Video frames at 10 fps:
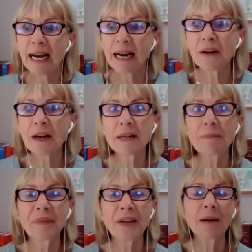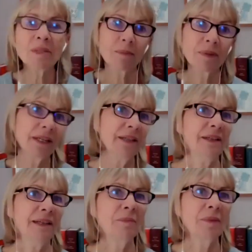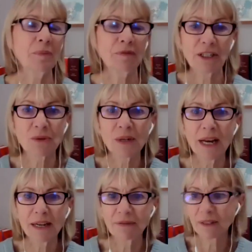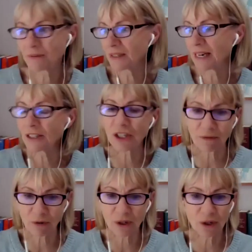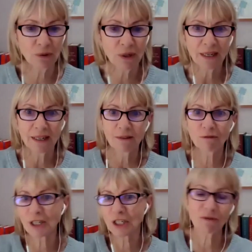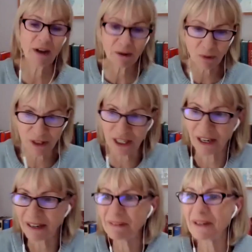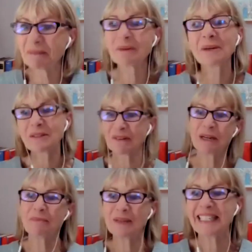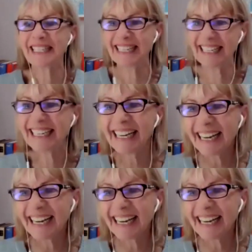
And I, I'm somebody in my professional life and in general who rushes around all the time. I'm always really busy.